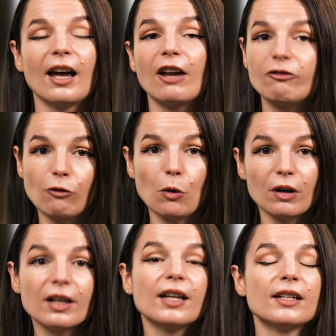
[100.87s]
And
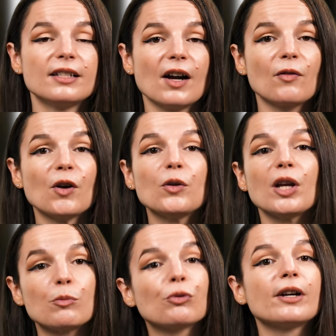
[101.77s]
4,
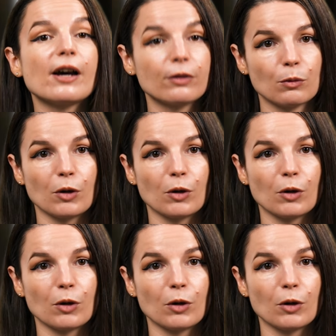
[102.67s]
download and print out the